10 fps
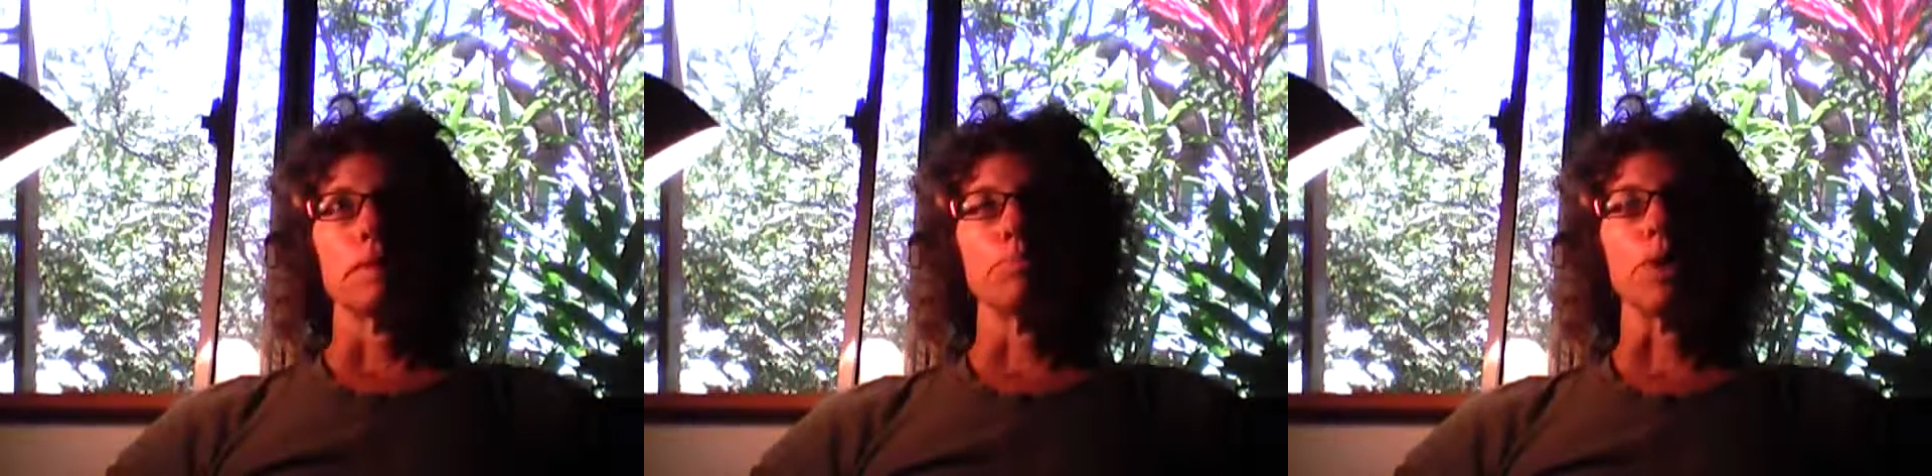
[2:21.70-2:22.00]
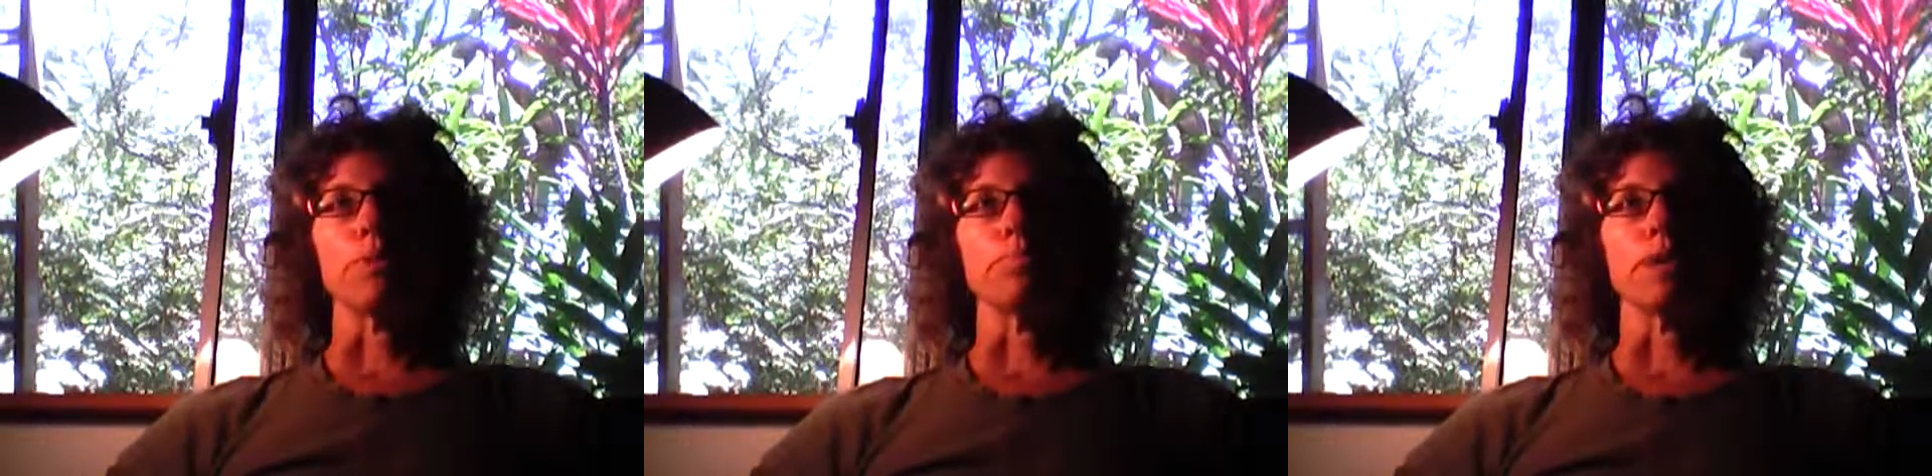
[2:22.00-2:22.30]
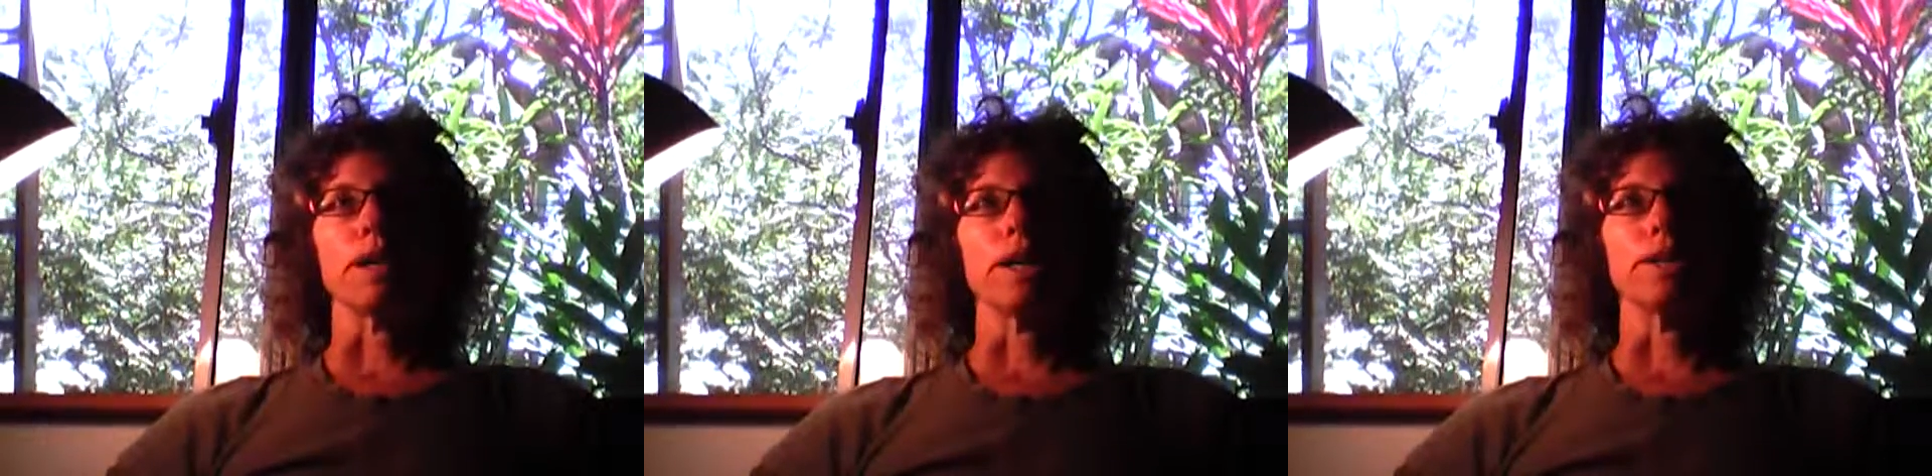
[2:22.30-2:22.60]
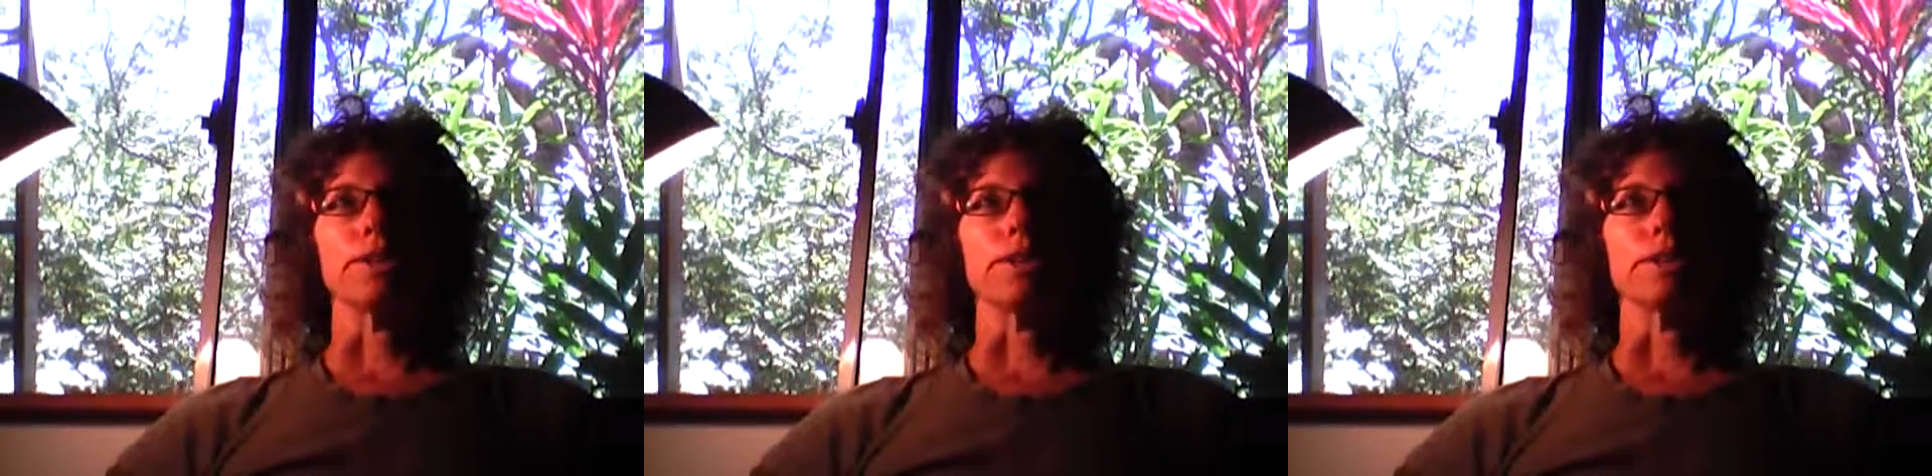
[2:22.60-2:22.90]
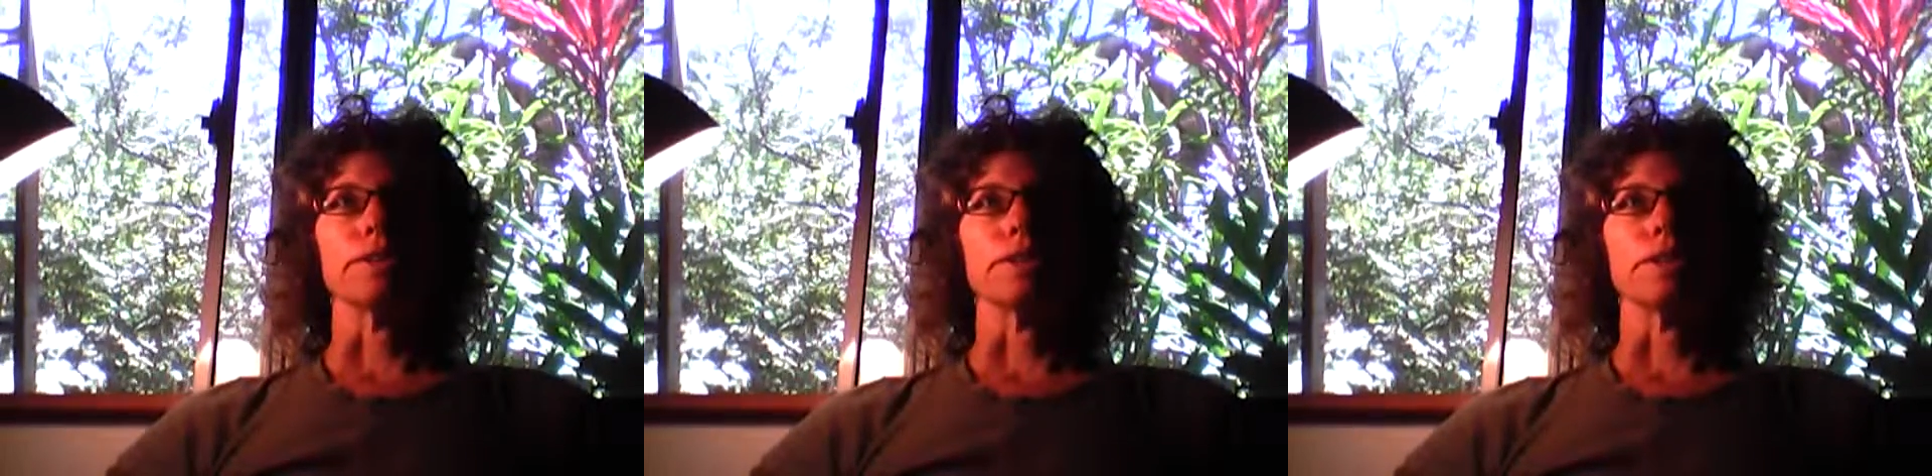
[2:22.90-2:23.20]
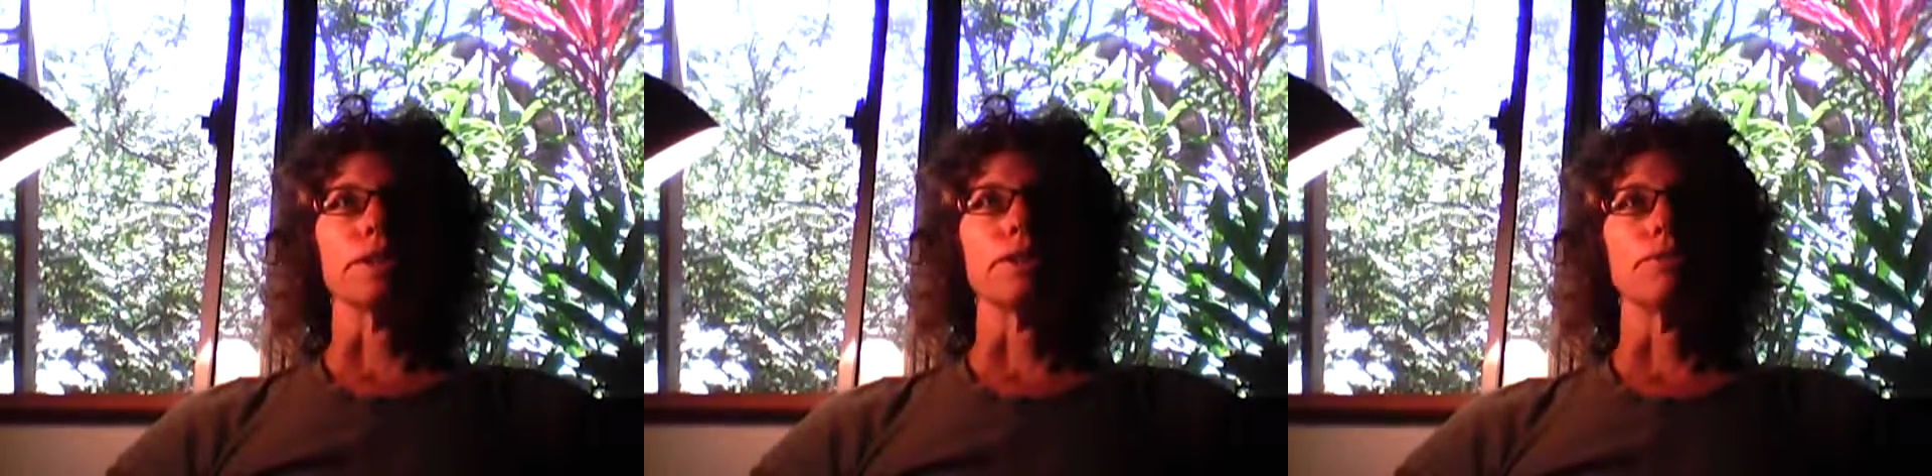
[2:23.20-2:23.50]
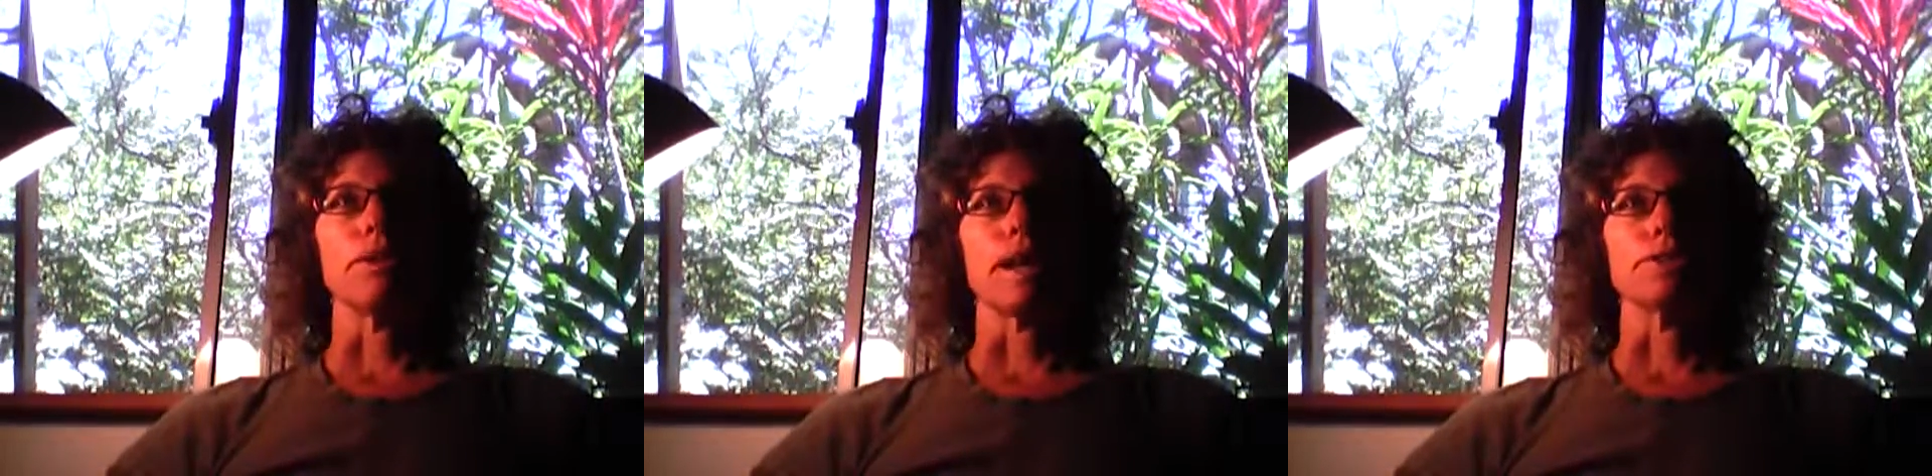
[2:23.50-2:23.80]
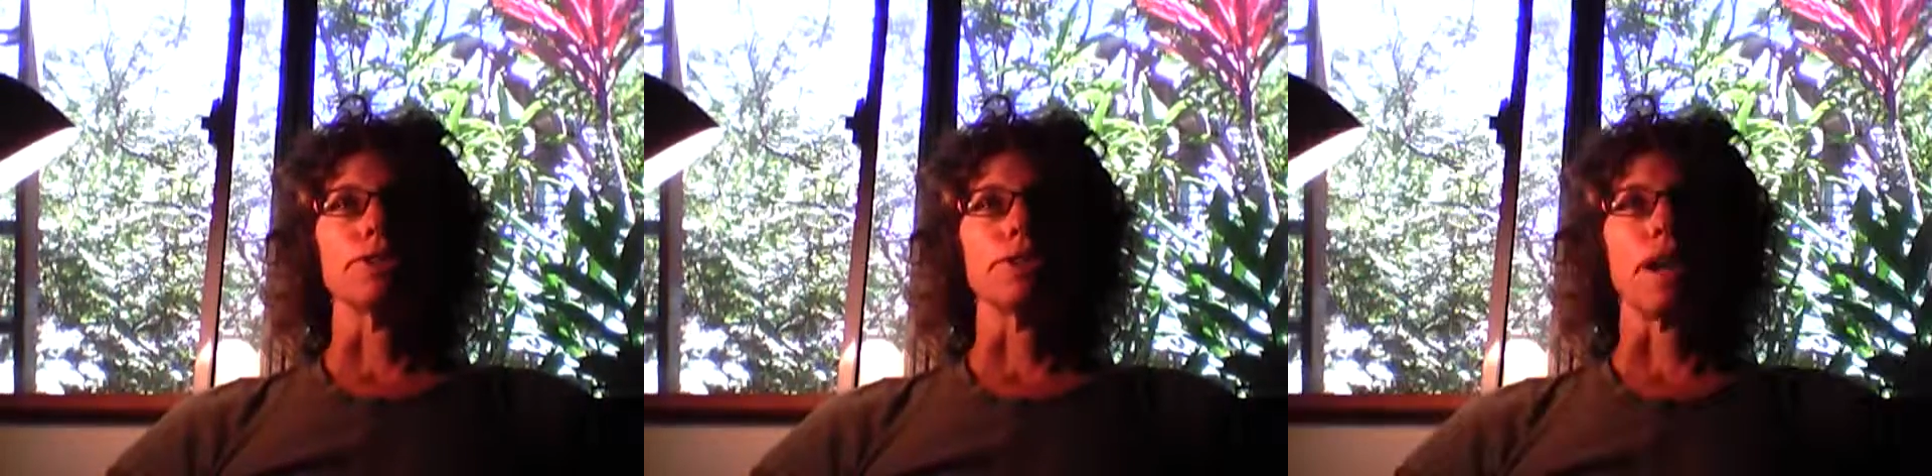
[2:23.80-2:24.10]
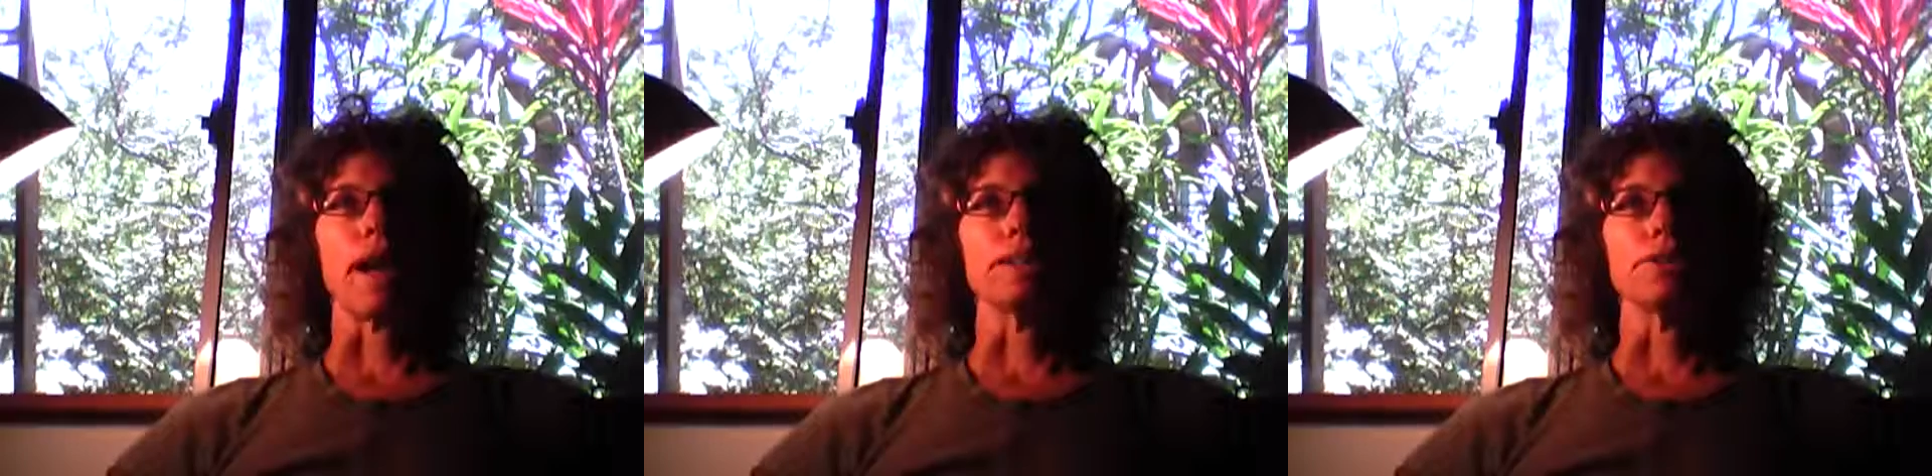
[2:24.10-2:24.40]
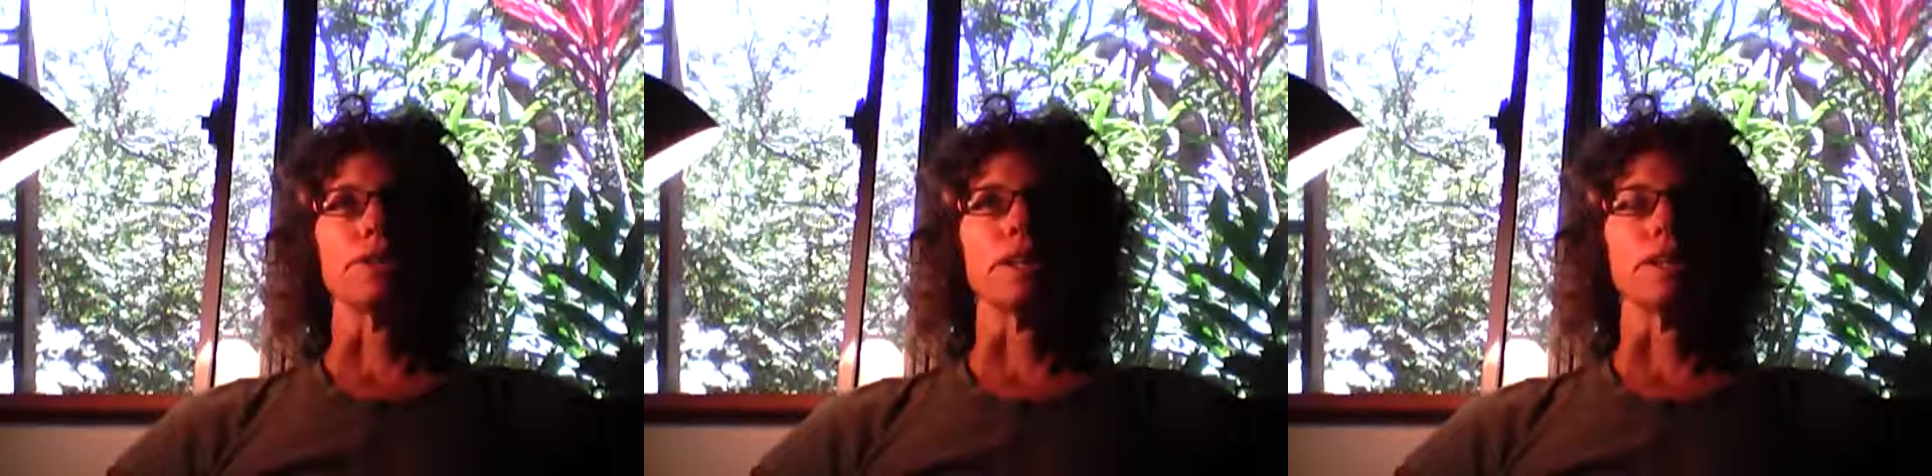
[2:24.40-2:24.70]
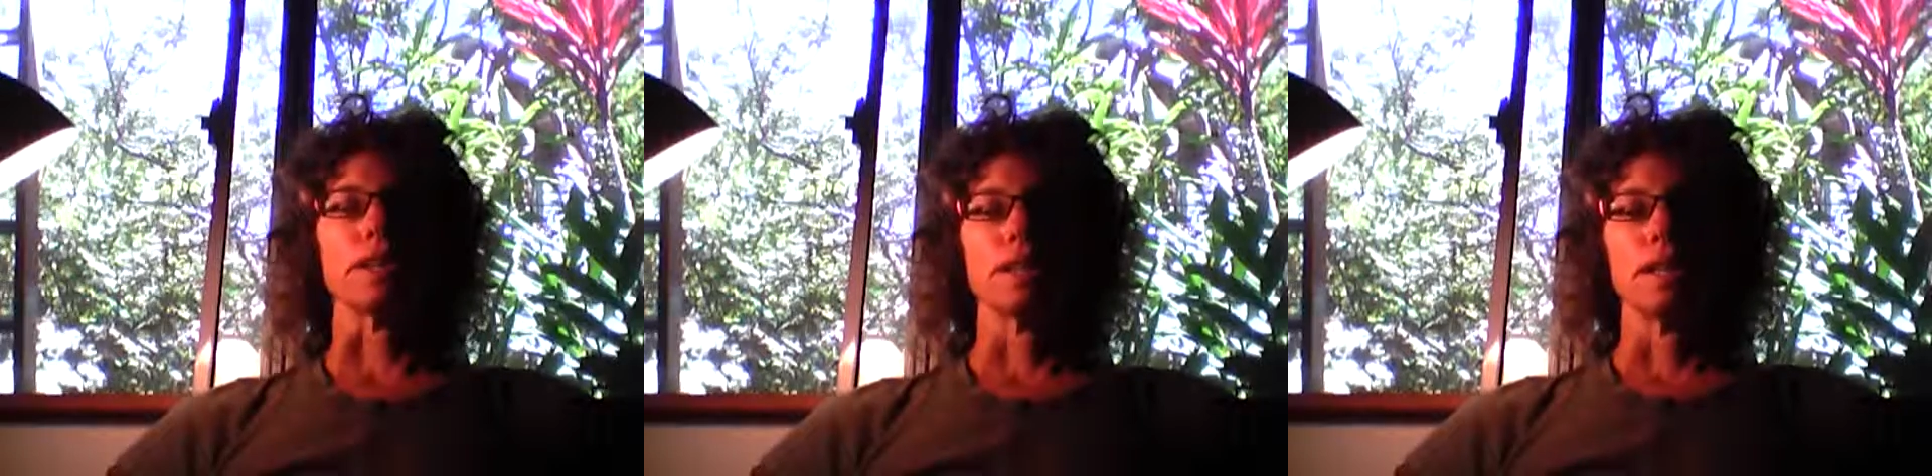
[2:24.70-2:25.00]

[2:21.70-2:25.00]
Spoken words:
appropriate or correct or accurate